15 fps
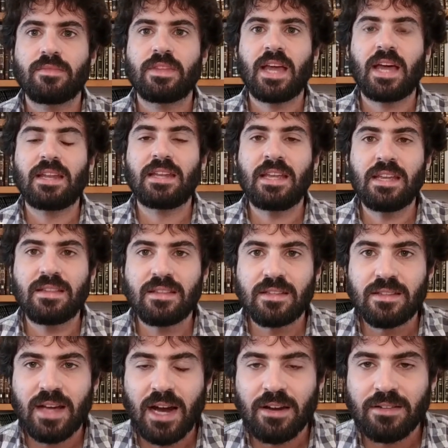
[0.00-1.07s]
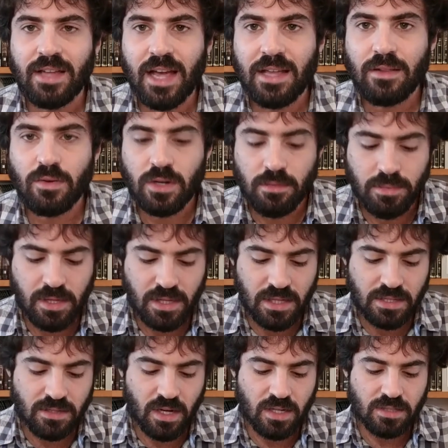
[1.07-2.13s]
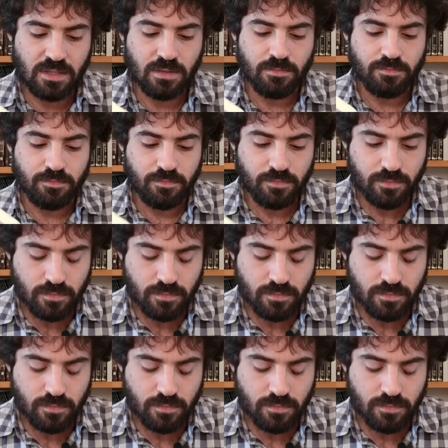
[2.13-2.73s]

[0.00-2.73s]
They hadn't eaten the entire day. They were completely exhausted.